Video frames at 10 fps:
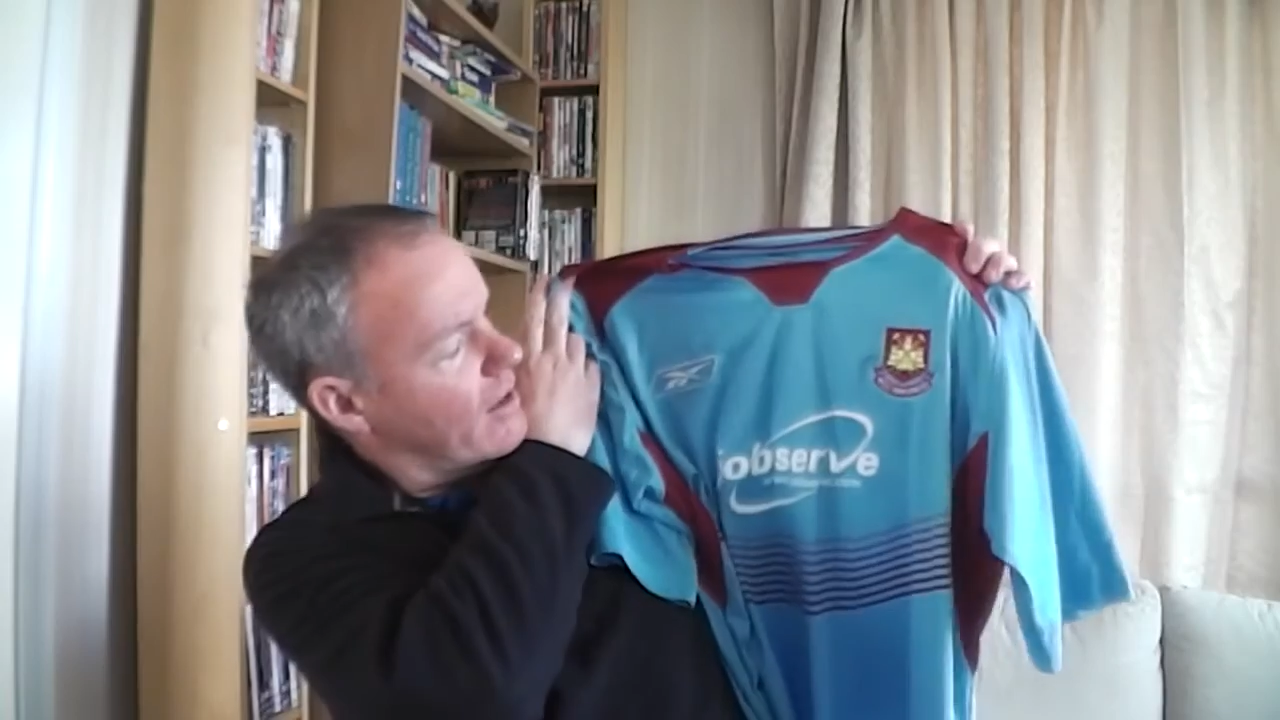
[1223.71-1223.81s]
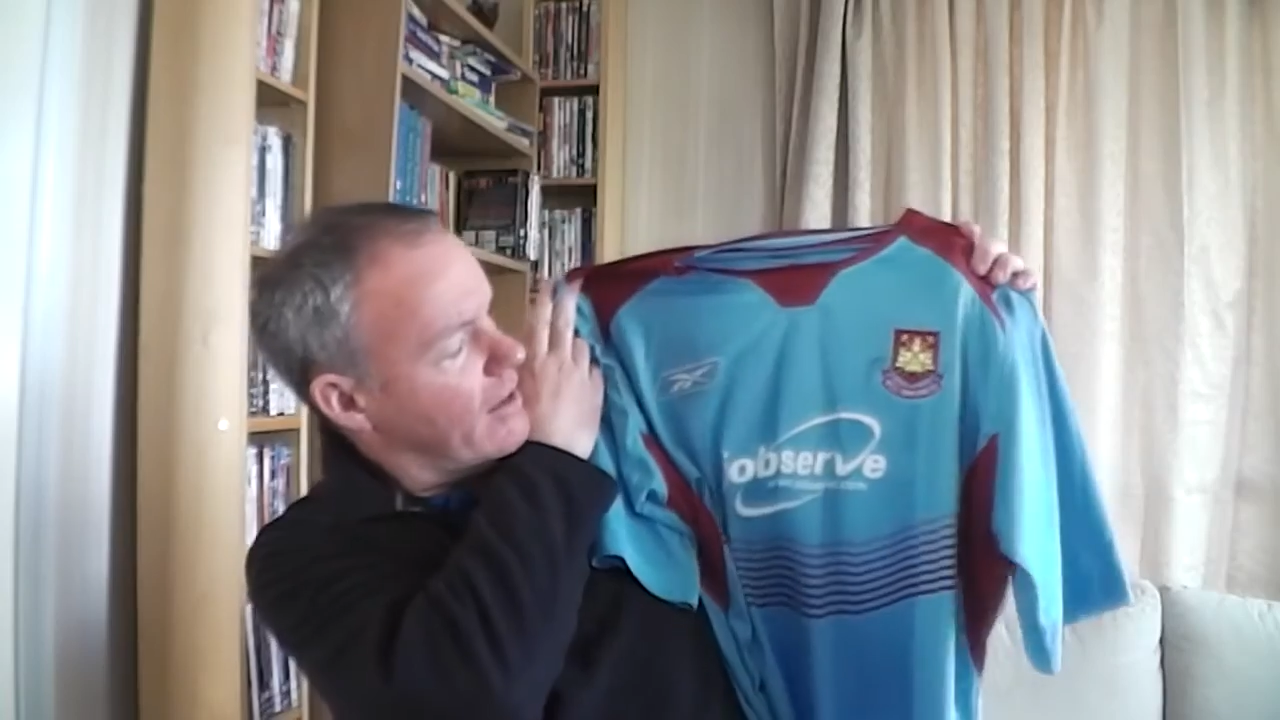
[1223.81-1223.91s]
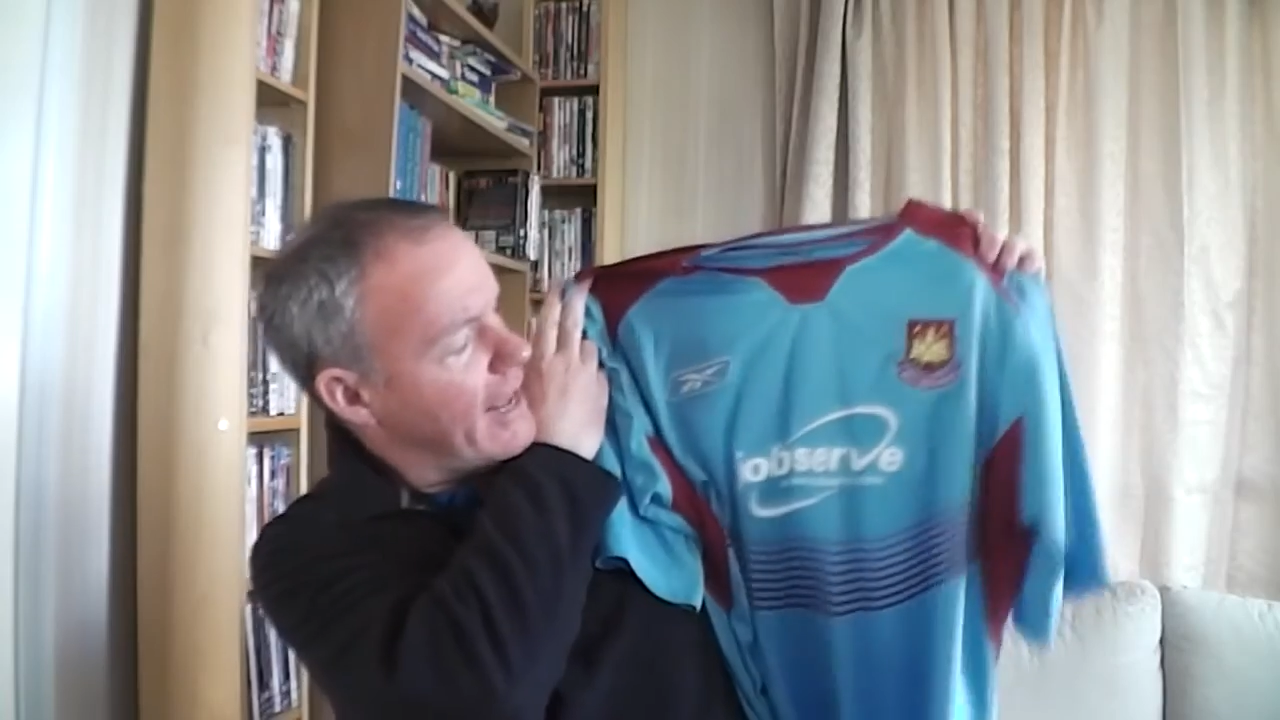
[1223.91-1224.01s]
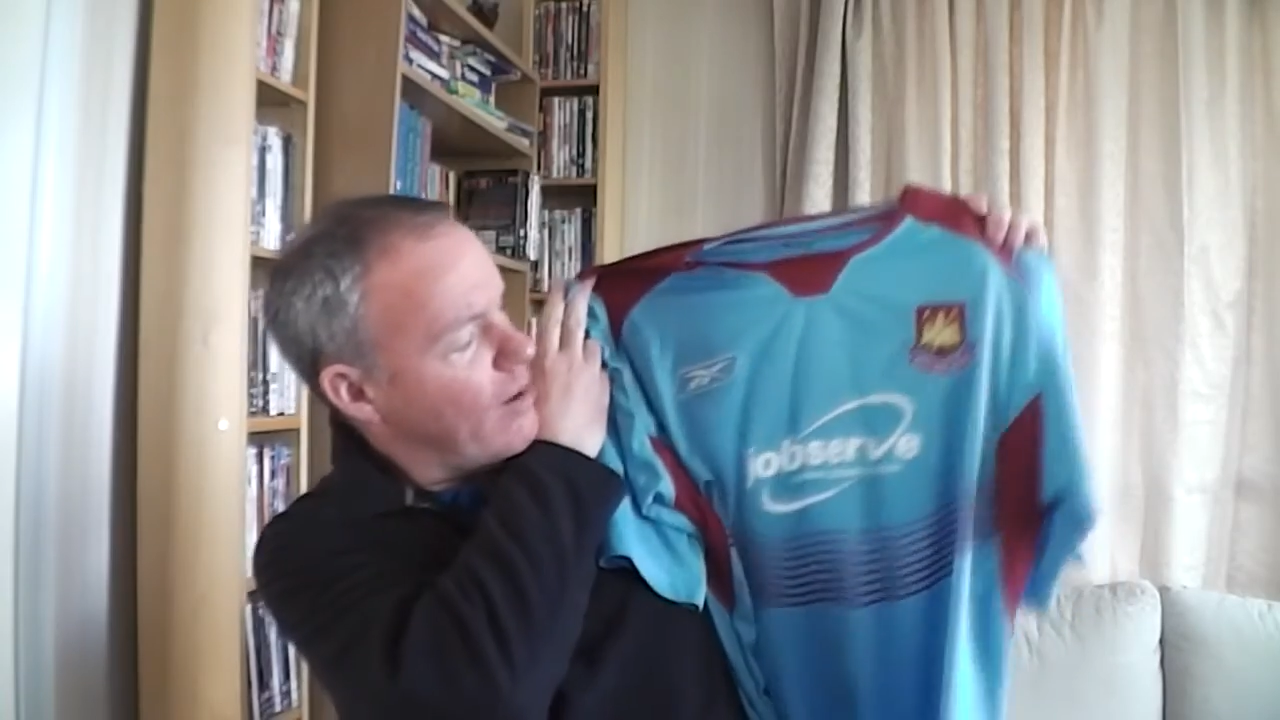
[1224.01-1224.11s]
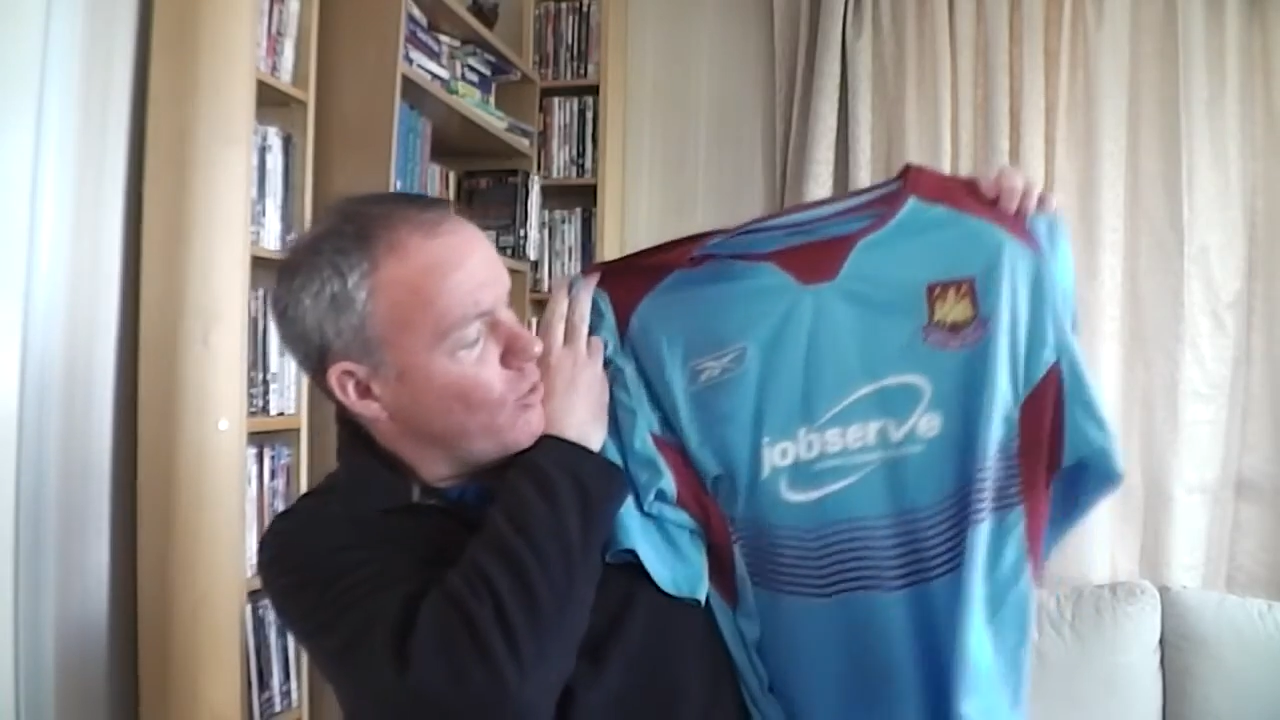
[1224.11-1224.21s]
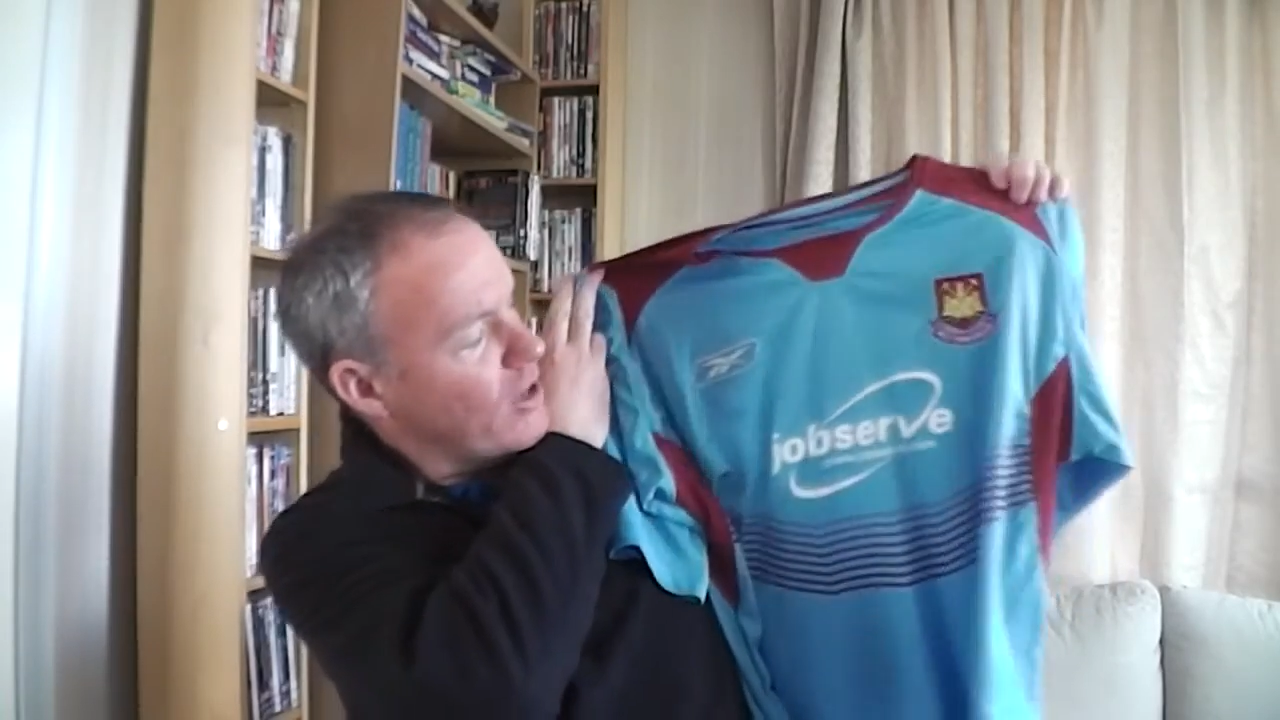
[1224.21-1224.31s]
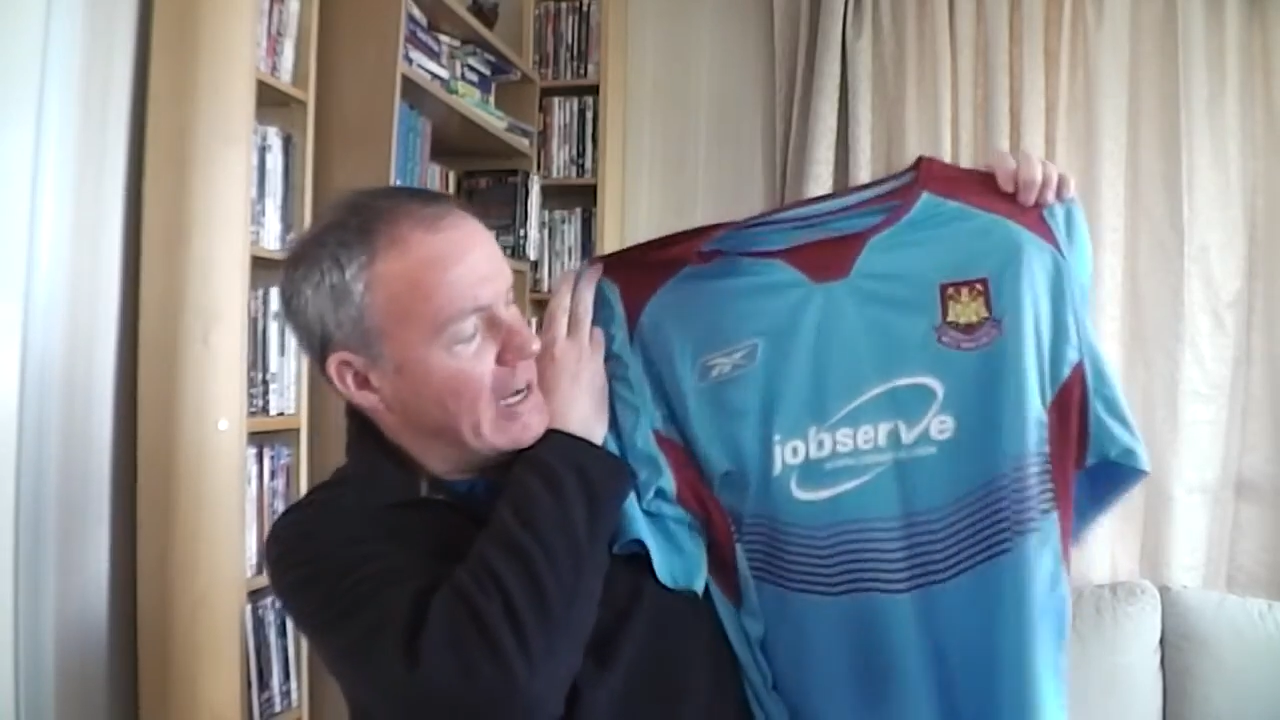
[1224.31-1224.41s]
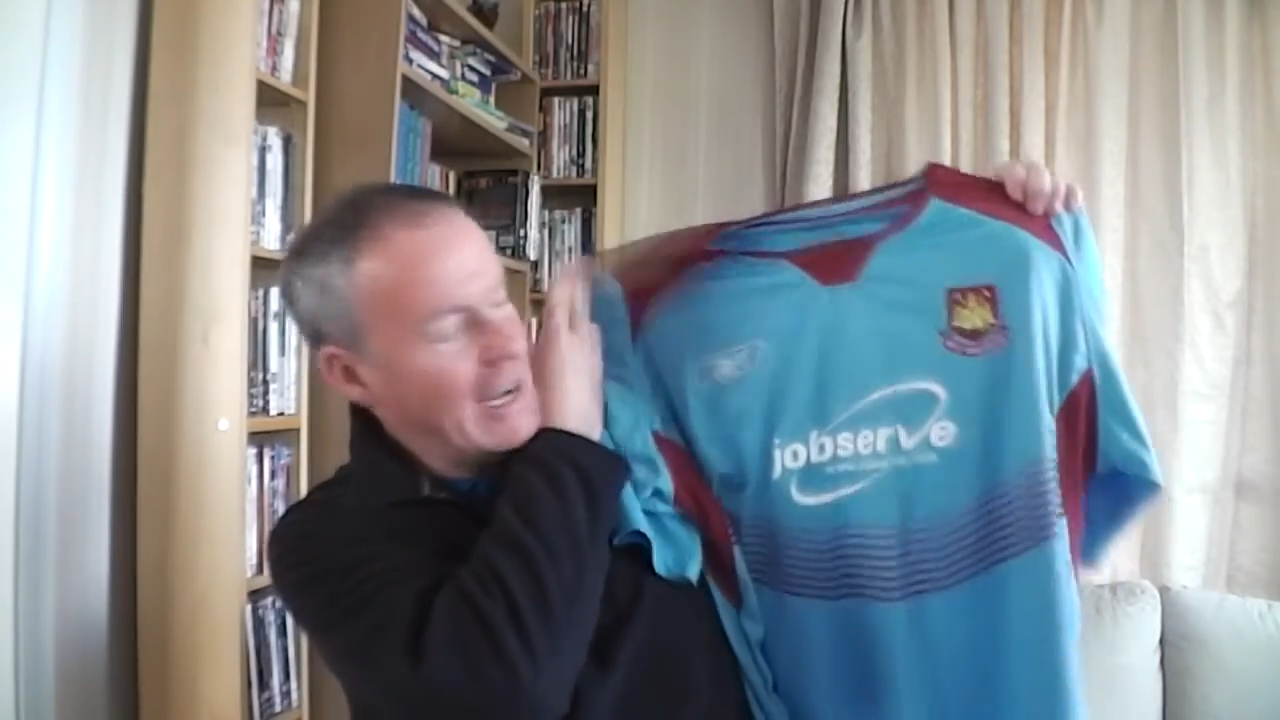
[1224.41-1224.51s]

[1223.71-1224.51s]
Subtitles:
Now, what I